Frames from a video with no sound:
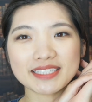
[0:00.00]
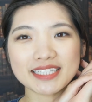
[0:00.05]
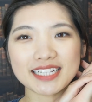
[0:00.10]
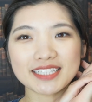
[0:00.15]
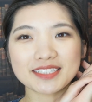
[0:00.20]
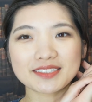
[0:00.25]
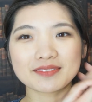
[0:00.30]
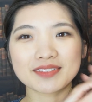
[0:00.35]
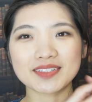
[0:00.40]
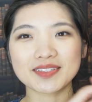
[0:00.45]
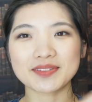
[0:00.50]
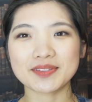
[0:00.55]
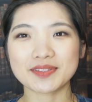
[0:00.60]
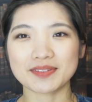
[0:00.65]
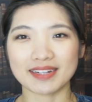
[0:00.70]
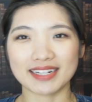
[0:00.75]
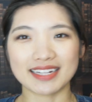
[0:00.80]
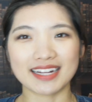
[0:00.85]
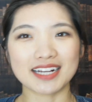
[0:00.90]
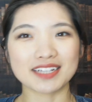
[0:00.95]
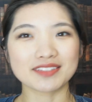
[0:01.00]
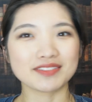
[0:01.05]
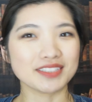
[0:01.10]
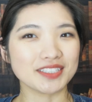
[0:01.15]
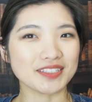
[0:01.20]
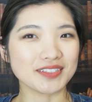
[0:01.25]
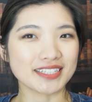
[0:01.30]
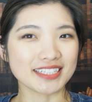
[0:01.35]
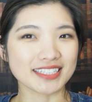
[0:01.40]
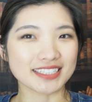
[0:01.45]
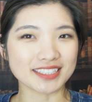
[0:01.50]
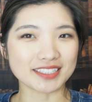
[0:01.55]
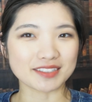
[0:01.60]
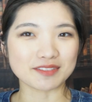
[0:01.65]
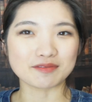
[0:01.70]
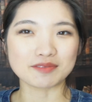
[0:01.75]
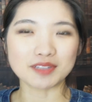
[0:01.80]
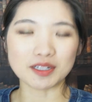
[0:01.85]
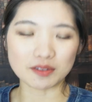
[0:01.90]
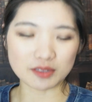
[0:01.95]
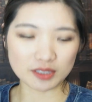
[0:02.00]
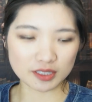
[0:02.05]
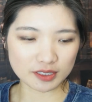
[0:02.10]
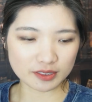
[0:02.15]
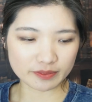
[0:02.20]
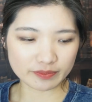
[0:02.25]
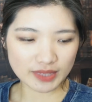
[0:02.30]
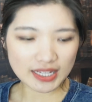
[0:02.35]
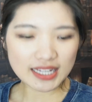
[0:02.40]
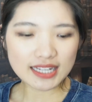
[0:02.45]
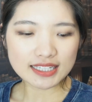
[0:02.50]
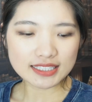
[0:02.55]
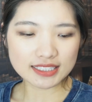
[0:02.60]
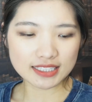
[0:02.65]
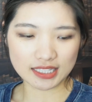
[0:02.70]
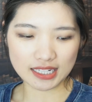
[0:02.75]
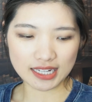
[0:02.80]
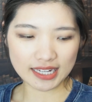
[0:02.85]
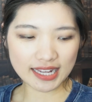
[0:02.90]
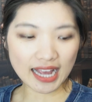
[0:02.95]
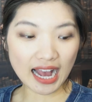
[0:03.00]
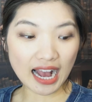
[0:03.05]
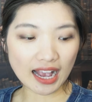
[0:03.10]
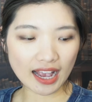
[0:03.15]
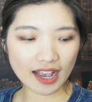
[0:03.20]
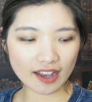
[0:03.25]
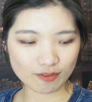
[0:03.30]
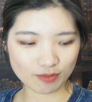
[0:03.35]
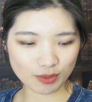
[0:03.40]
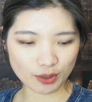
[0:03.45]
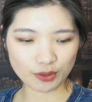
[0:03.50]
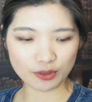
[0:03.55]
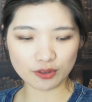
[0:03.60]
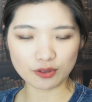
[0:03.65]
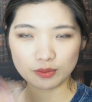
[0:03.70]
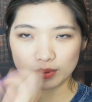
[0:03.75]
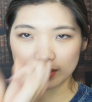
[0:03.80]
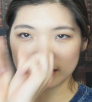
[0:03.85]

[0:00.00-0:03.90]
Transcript: channel. My name is Rena. If you're new here, then welcome. Today I have brought you